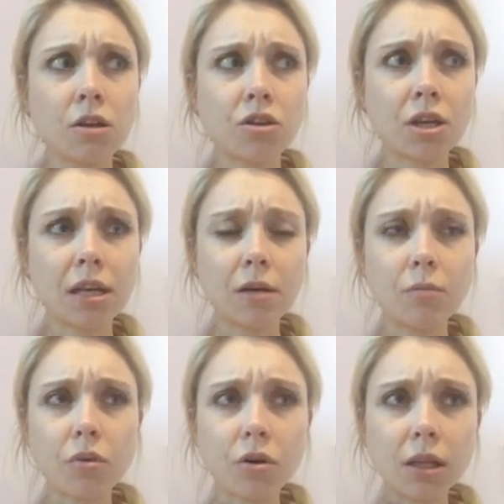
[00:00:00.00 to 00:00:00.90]
chicken
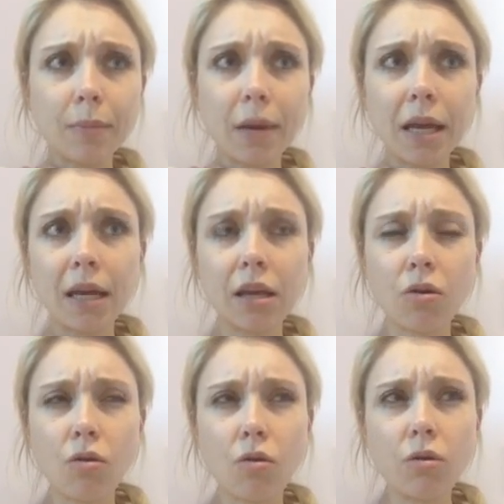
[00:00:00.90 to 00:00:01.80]
and broccoli bake,
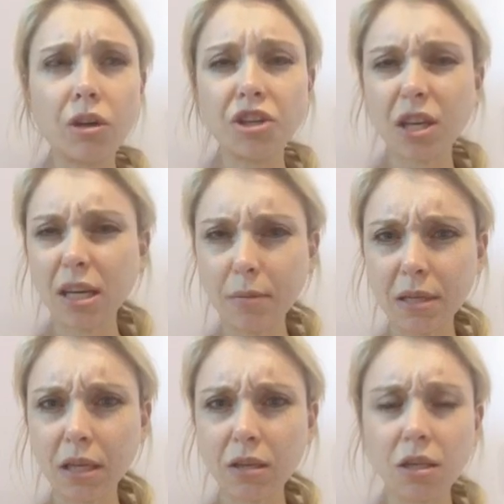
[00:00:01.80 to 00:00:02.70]
or a jacket
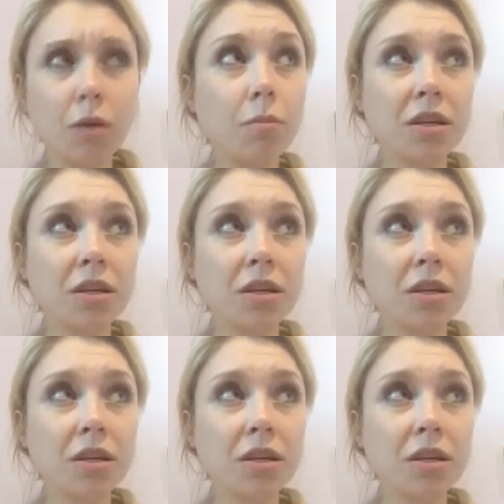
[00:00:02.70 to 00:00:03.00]
potato,